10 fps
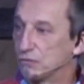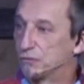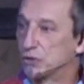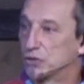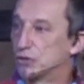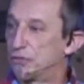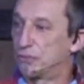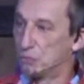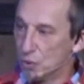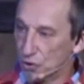for
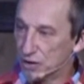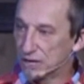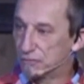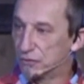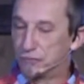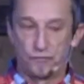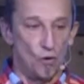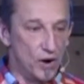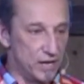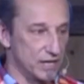thwarting, for
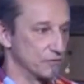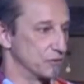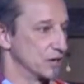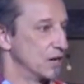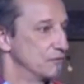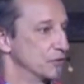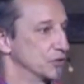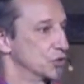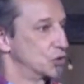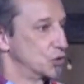foiling, for, for
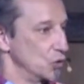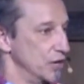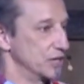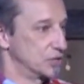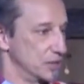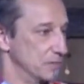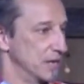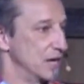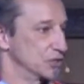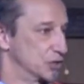destroying
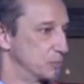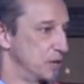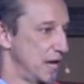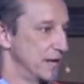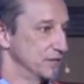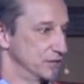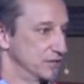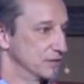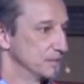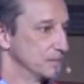somebody else's plans.